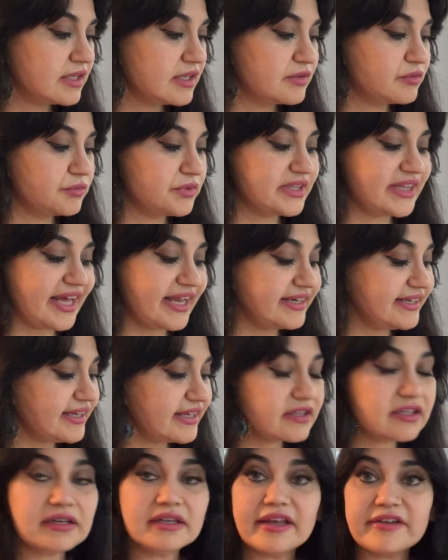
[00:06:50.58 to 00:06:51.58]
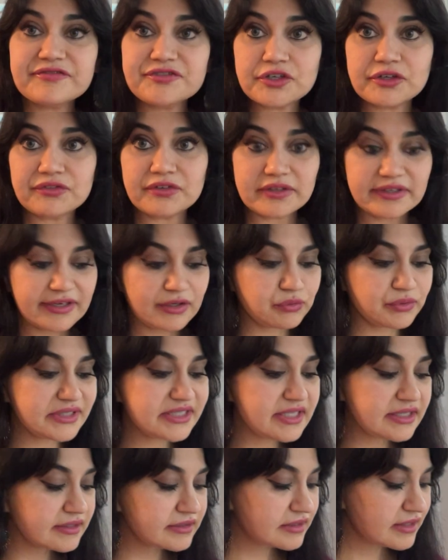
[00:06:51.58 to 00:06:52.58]
with any other leftover liquid.
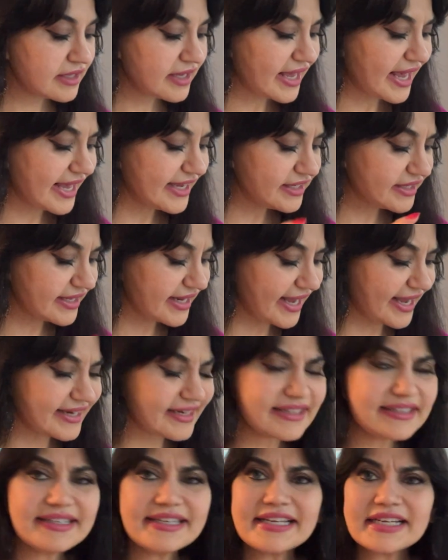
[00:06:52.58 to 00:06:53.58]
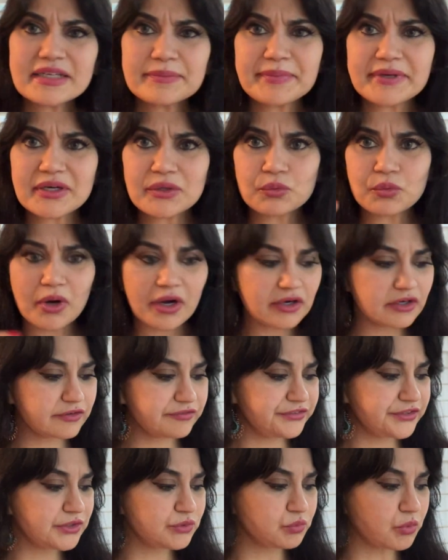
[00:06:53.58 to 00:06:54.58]
You can add a little bit of water if
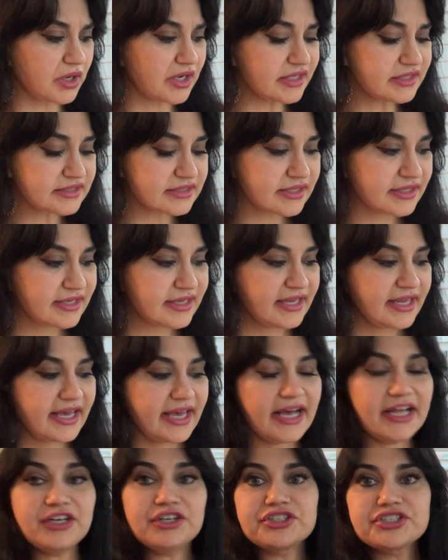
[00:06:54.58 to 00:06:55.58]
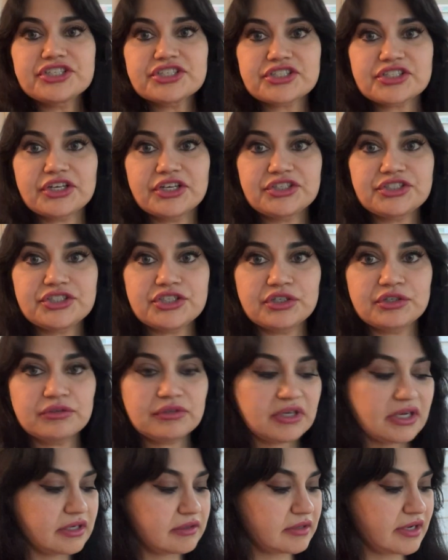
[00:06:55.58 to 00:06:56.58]
you'd want, and you're just going to
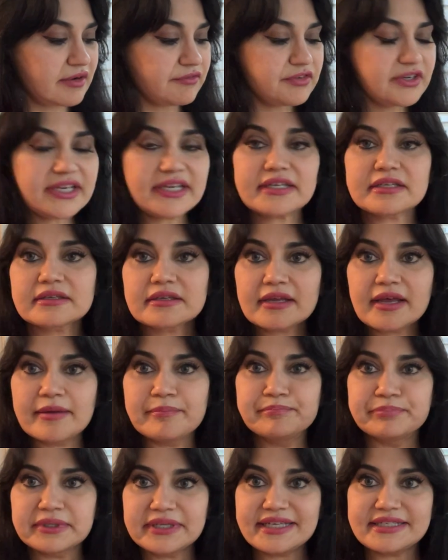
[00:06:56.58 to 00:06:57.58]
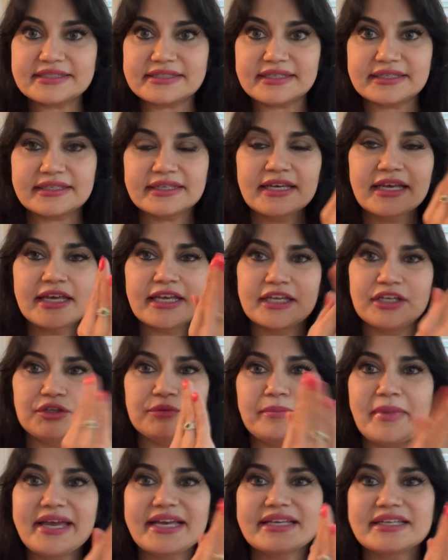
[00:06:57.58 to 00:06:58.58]
cover it and blend it. And you
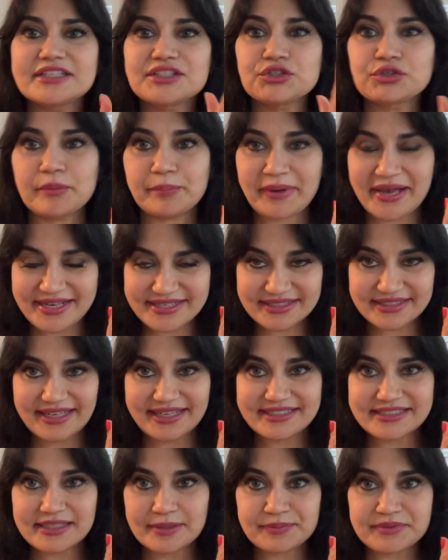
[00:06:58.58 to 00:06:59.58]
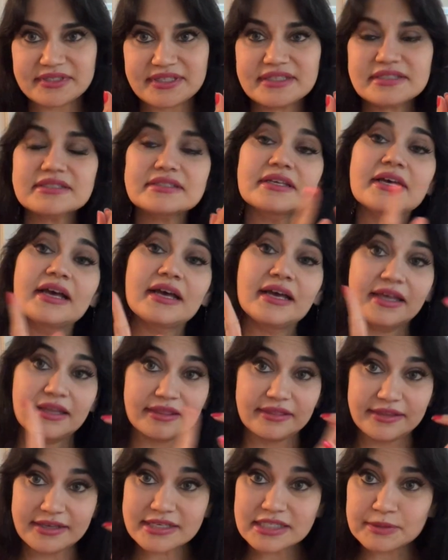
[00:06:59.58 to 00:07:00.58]
make it into a paste-like substance.
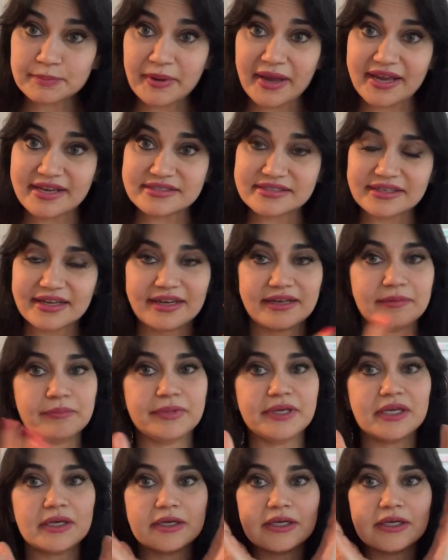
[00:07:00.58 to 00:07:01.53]
This paste can be